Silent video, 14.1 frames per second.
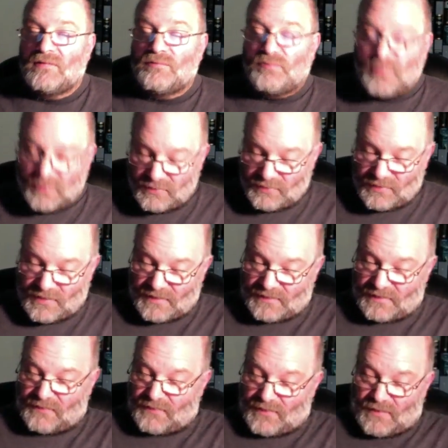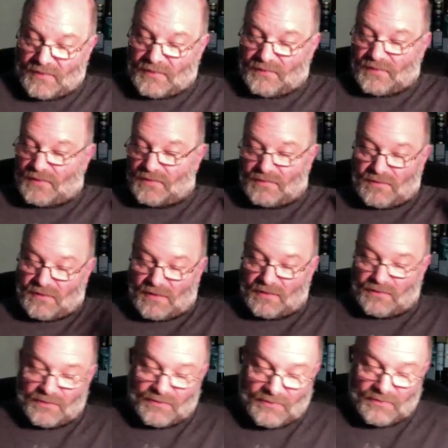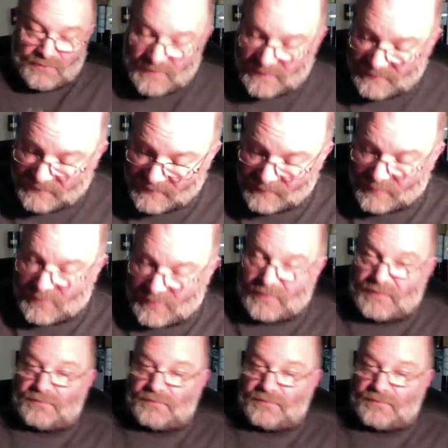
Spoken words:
Bull Run, never heard of it. I don't know anything about it.